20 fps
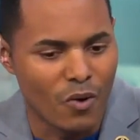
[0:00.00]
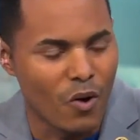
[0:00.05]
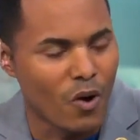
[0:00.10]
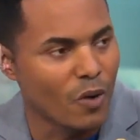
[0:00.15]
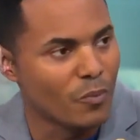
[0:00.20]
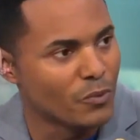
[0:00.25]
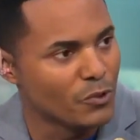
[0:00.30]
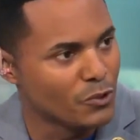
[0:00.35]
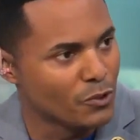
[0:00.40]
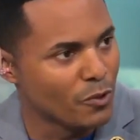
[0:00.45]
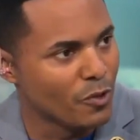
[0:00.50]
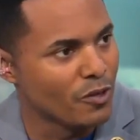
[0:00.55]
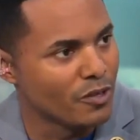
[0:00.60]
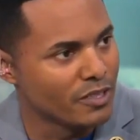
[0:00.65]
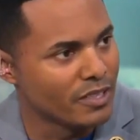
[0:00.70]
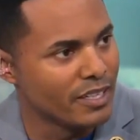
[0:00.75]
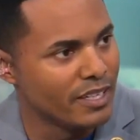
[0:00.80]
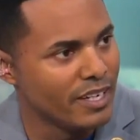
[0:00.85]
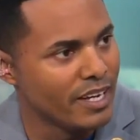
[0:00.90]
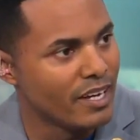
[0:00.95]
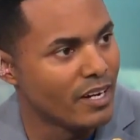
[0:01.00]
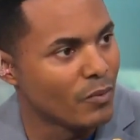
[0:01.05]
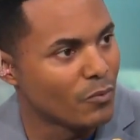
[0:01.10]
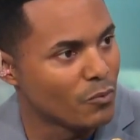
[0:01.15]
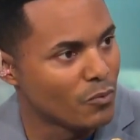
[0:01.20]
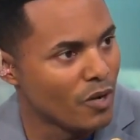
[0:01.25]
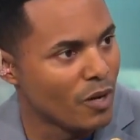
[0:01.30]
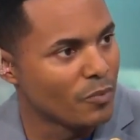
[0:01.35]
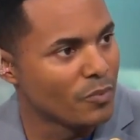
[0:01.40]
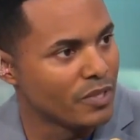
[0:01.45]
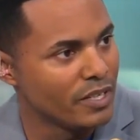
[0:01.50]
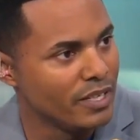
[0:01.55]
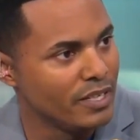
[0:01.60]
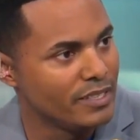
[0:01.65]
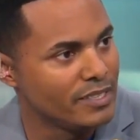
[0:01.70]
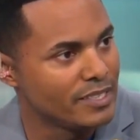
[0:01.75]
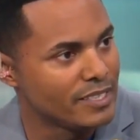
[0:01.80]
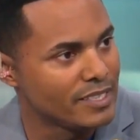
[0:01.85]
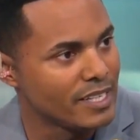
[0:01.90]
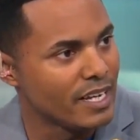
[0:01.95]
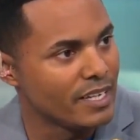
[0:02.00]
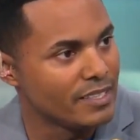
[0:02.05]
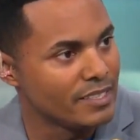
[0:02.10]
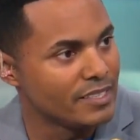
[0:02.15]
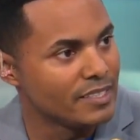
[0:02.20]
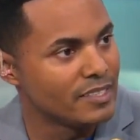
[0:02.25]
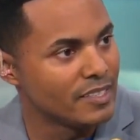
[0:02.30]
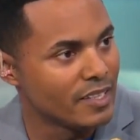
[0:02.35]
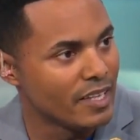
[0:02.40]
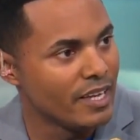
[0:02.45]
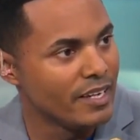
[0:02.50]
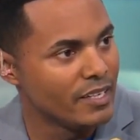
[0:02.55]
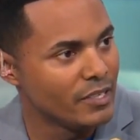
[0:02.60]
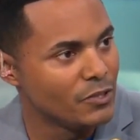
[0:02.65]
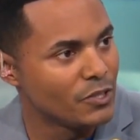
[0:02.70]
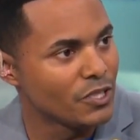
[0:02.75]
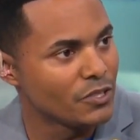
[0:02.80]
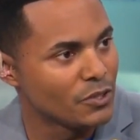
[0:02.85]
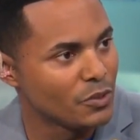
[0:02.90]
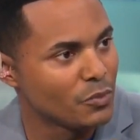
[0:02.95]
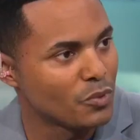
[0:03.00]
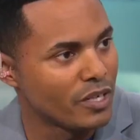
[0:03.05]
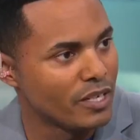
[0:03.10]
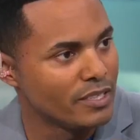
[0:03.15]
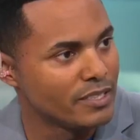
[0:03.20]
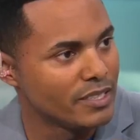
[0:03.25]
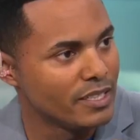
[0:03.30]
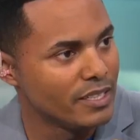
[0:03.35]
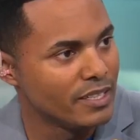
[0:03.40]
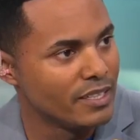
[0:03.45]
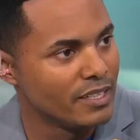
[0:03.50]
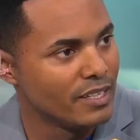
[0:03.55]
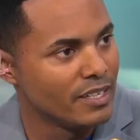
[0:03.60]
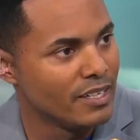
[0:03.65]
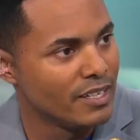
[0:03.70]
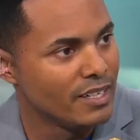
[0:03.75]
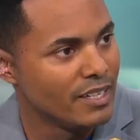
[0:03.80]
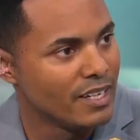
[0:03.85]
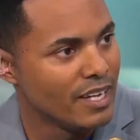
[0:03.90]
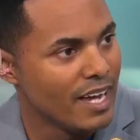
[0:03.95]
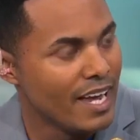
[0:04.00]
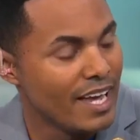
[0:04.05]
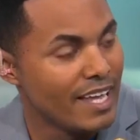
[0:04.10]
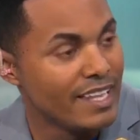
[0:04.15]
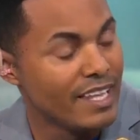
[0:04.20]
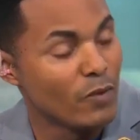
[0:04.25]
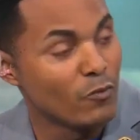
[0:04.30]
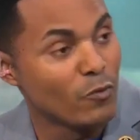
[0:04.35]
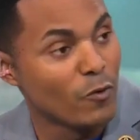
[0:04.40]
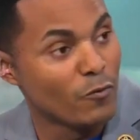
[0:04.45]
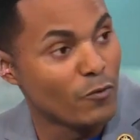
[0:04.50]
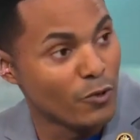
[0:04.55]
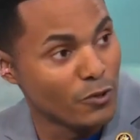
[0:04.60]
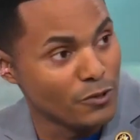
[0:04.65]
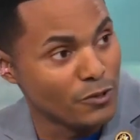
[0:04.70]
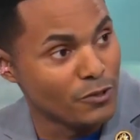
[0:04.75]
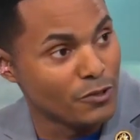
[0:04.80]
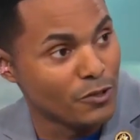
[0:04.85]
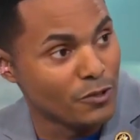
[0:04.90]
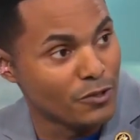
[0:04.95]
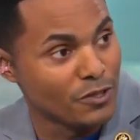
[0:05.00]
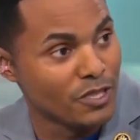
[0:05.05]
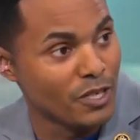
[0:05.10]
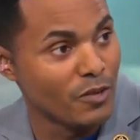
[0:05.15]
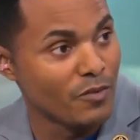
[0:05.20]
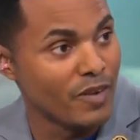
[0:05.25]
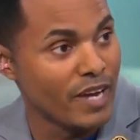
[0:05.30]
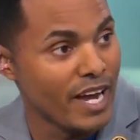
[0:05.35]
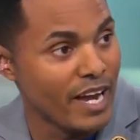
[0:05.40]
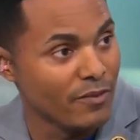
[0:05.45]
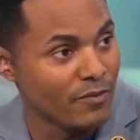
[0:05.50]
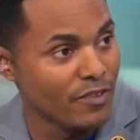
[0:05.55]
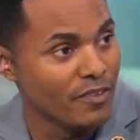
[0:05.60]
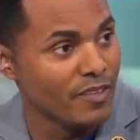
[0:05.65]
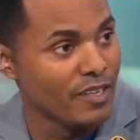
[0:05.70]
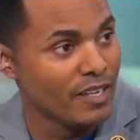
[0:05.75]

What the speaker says: arbitrarily and abruptly decided to delay congestion pricing and then reverses herself after